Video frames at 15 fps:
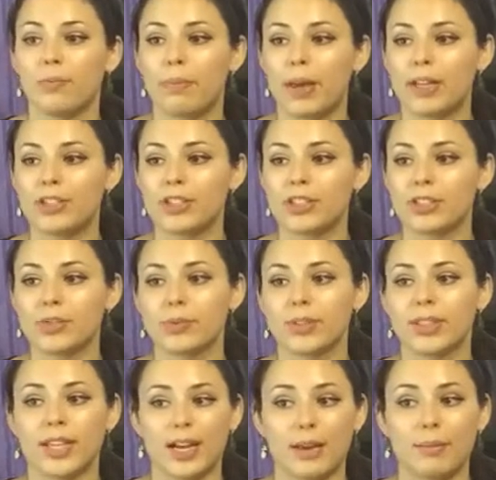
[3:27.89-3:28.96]
patients
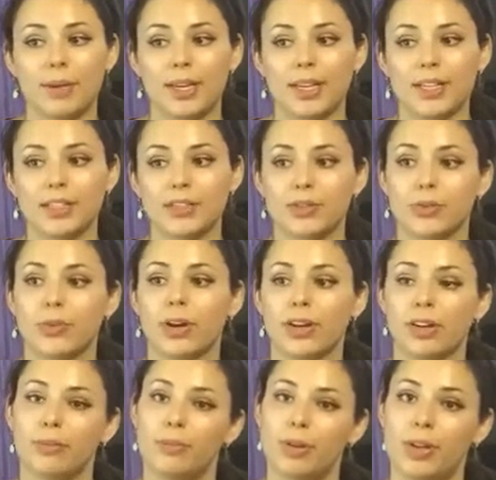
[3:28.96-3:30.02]
with diabetes who are
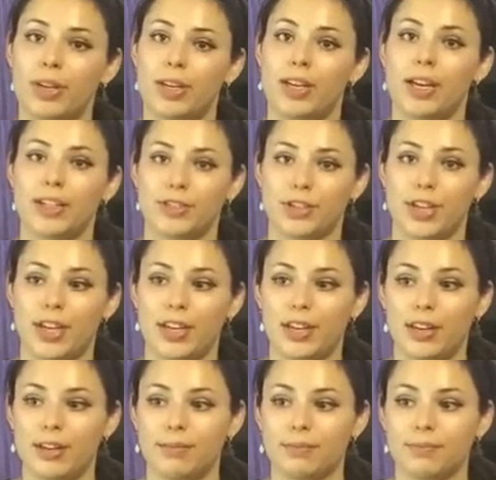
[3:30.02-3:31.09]
community educated?